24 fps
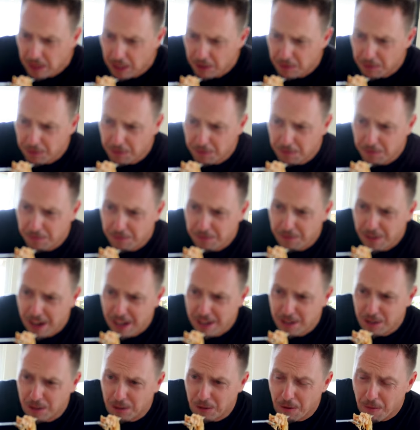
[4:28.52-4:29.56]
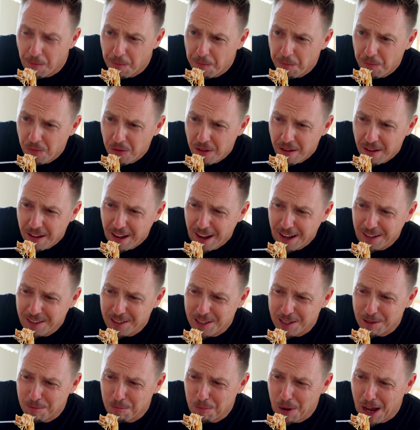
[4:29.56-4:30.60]
That fennel. I know
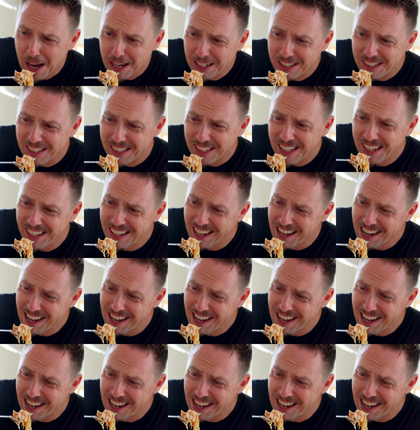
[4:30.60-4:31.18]
the spice.